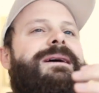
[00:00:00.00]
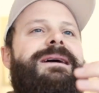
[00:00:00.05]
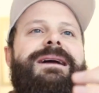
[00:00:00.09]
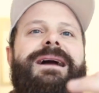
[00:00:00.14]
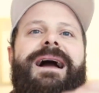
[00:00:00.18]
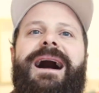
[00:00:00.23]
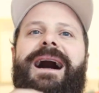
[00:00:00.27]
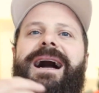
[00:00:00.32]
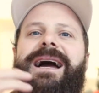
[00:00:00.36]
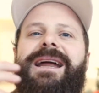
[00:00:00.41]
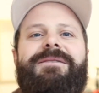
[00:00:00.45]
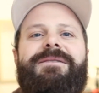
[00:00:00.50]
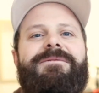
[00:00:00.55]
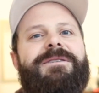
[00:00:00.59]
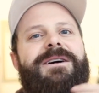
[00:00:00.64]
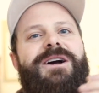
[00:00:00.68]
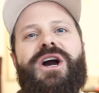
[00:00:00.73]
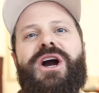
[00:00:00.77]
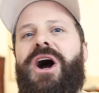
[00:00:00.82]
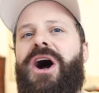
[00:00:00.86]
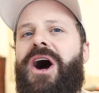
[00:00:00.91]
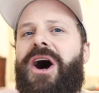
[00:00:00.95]
kind of a
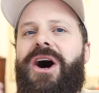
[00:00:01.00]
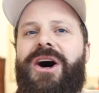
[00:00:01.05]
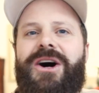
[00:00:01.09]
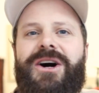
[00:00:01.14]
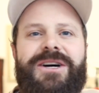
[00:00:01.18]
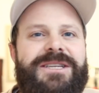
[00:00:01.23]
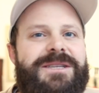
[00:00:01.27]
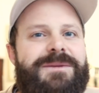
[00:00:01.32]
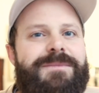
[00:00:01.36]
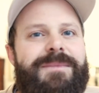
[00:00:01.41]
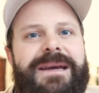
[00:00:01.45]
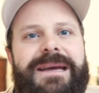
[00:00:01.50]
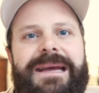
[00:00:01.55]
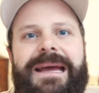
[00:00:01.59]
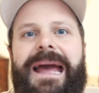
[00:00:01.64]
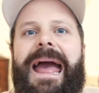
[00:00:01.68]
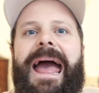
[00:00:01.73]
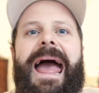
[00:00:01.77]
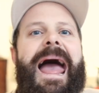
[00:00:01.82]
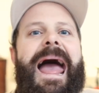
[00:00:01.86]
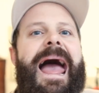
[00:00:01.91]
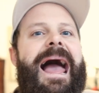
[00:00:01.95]
cosmic
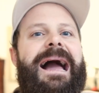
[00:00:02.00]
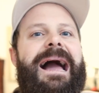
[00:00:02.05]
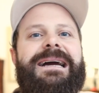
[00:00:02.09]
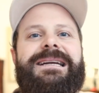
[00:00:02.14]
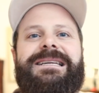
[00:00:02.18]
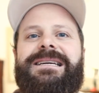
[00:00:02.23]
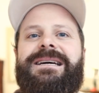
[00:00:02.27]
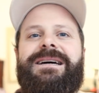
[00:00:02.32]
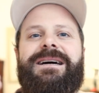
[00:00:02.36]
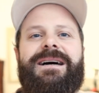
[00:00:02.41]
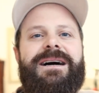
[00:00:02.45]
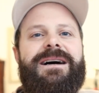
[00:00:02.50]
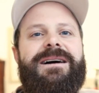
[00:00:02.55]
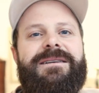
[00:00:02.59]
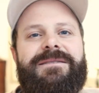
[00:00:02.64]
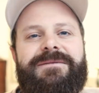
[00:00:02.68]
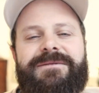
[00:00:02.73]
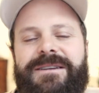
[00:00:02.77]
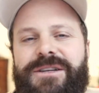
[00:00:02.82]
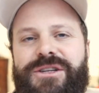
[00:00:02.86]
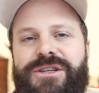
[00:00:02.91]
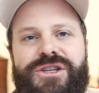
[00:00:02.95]
act
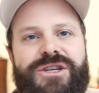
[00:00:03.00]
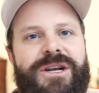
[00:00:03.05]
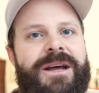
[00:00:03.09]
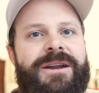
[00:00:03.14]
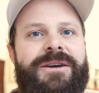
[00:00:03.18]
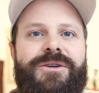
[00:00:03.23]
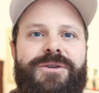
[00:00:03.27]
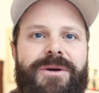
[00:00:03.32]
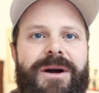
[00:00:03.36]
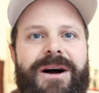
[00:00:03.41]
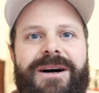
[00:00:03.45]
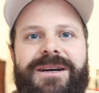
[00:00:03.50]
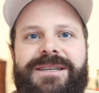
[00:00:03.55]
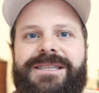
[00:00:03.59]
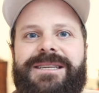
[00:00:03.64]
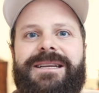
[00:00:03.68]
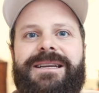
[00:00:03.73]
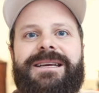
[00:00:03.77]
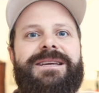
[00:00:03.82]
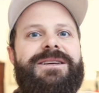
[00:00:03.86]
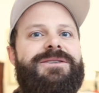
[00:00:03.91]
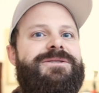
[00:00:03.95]
of
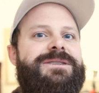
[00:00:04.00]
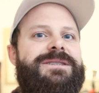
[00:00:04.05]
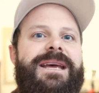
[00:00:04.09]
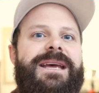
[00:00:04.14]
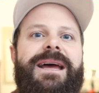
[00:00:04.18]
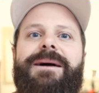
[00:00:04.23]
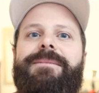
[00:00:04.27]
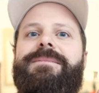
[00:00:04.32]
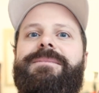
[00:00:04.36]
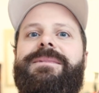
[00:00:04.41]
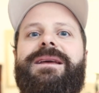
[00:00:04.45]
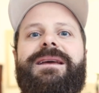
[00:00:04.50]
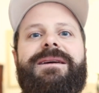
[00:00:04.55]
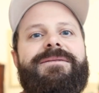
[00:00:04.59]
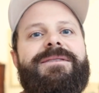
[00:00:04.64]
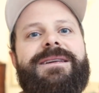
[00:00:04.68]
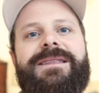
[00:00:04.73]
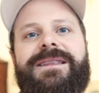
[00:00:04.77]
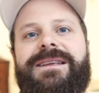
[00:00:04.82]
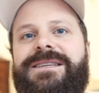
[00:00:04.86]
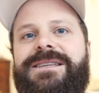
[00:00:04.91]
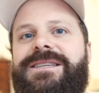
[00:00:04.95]
generosity. You say, I'm
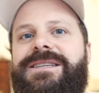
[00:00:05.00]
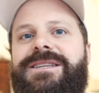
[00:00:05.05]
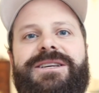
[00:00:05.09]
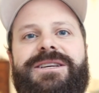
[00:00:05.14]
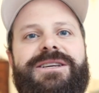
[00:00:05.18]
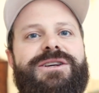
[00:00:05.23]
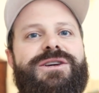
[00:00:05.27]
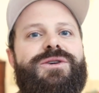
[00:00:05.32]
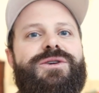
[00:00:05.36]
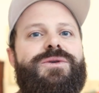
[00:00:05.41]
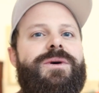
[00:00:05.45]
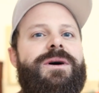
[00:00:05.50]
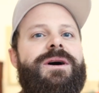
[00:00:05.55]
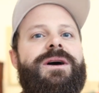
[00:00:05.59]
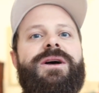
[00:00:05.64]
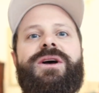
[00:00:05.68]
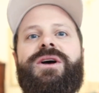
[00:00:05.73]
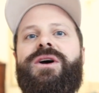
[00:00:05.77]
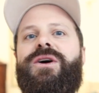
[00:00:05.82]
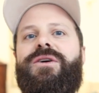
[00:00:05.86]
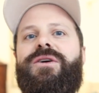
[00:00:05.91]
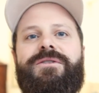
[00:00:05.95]
giving this to you
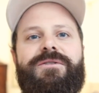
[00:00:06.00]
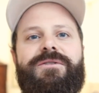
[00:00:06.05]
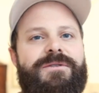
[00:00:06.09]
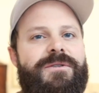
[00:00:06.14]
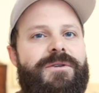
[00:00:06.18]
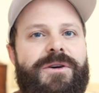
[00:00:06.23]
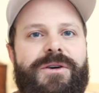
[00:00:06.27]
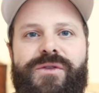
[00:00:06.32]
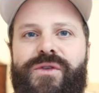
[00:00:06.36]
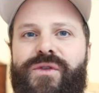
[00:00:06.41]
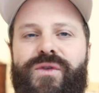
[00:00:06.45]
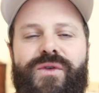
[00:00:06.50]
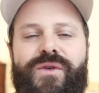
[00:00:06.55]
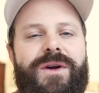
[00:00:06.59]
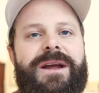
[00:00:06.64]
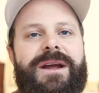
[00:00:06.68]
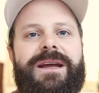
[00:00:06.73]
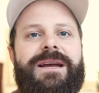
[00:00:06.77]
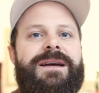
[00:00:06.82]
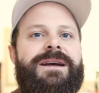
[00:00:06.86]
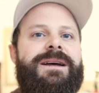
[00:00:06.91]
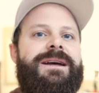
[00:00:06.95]
for
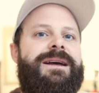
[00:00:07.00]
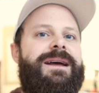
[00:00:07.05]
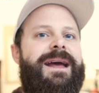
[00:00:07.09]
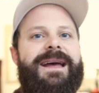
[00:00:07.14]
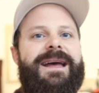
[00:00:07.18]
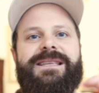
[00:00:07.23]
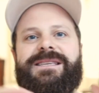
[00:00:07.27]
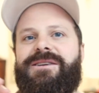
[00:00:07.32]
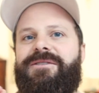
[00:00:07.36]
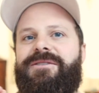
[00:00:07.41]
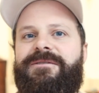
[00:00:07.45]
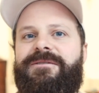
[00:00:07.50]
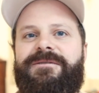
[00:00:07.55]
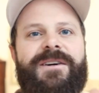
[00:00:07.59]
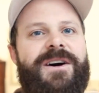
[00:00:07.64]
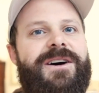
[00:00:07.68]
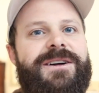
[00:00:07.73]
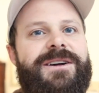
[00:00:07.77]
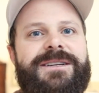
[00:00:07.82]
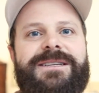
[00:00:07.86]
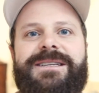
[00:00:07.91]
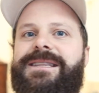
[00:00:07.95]
free. It's a
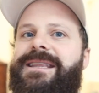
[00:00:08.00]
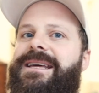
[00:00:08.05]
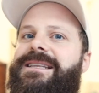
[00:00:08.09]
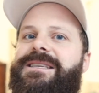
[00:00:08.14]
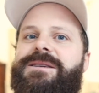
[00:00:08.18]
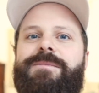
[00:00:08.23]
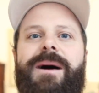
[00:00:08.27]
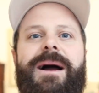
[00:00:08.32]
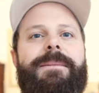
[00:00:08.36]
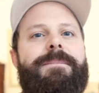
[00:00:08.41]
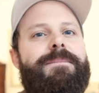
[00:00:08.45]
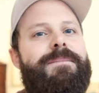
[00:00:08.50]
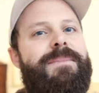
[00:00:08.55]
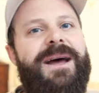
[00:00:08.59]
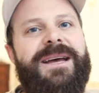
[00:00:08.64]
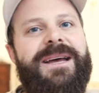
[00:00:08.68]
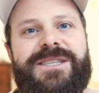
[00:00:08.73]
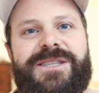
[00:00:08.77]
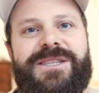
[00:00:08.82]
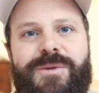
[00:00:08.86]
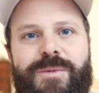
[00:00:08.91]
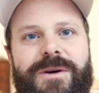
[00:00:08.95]
font that's my
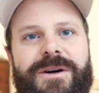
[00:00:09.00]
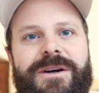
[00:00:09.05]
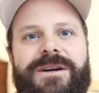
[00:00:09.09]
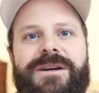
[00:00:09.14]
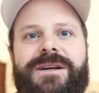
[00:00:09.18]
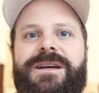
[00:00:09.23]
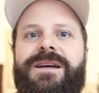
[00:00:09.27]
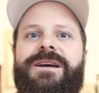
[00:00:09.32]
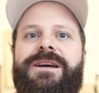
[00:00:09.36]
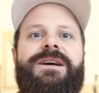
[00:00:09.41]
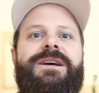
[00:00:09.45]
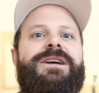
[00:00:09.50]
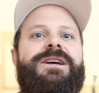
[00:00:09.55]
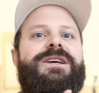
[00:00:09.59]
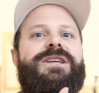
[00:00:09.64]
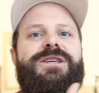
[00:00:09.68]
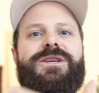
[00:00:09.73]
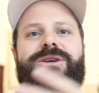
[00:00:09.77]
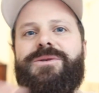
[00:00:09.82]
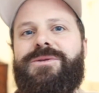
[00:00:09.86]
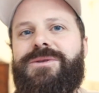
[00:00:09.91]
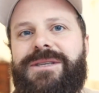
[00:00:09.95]
best work.
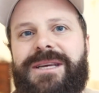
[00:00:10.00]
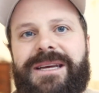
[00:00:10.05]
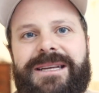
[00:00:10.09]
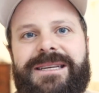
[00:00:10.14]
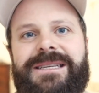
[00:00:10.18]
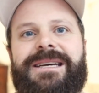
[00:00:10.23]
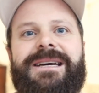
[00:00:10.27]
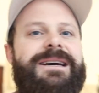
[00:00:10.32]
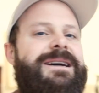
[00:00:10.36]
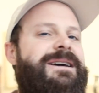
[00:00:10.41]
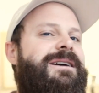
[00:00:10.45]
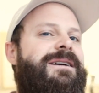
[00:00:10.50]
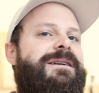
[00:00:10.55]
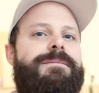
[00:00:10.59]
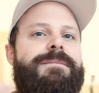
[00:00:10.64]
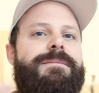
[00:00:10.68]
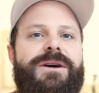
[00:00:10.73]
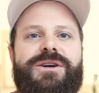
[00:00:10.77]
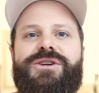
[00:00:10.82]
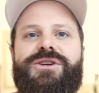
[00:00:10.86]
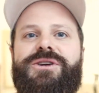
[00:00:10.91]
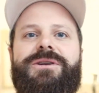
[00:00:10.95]
Use it
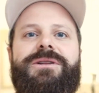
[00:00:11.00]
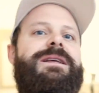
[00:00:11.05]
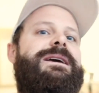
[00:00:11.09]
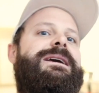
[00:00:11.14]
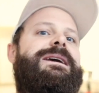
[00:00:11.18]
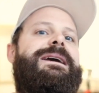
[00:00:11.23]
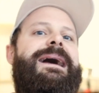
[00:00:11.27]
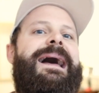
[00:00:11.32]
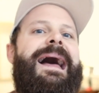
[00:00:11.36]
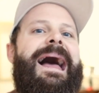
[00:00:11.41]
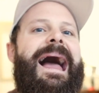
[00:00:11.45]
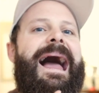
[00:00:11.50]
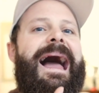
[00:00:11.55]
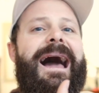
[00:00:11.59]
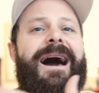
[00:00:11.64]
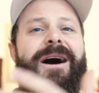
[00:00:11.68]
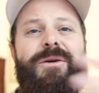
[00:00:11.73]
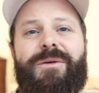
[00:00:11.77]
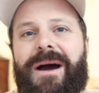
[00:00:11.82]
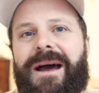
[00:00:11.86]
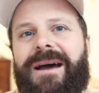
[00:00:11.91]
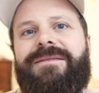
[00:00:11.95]
commercially
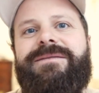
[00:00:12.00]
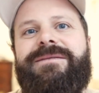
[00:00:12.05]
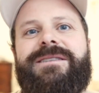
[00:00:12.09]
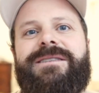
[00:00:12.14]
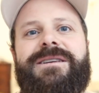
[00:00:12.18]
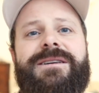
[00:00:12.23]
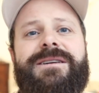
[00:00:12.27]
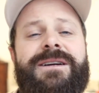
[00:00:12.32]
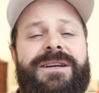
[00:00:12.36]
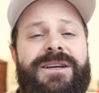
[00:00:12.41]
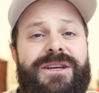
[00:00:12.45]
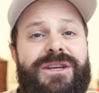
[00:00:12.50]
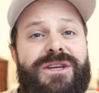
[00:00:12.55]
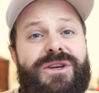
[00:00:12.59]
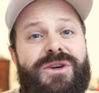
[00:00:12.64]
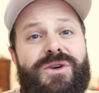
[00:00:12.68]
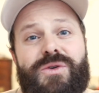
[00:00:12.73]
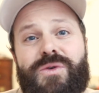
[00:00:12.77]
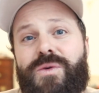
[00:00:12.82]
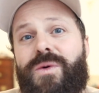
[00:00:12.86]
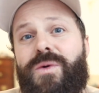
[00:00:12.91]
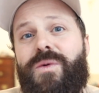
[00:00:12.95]
however
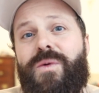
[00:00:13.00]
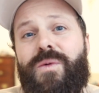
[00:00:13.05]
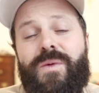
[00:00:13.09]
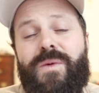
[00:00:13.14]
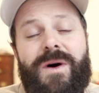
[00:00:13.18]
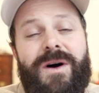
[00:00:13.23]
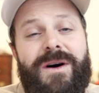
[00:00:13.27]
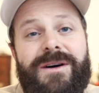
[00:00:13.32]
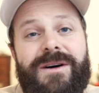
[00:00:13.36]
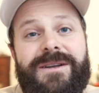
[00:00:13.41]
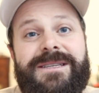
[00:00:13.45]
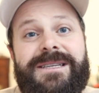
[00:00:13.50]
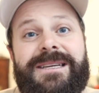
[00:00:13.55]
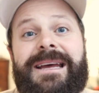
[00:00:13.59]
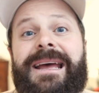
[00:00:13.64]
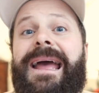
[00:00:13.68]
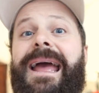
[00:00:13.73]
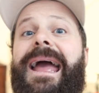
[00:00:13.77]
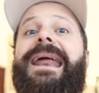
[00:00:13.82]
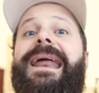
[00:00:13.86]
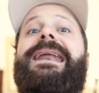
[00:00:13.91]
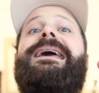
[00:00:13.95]
you want.
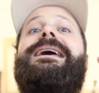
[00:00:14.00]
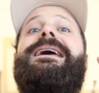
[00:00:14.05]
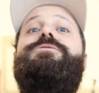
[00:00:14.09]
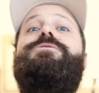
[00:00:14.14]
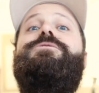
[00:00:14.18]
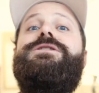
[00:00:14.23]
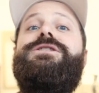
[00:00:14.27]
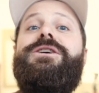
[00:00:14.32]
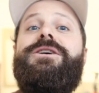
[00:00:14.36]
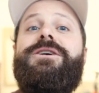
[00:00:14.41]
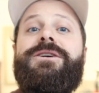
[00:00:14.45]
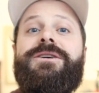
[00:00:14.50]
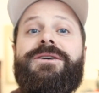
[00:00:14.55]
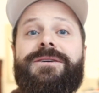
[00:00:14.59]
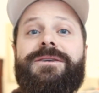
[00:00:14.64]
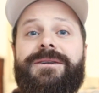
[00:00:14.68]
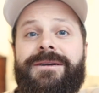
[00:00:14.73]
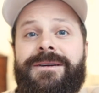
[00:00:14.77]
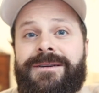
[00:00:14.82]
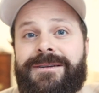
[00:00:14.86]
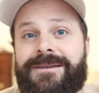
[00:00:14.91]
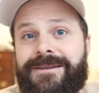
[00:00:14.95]
And in
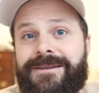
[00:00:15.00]
return,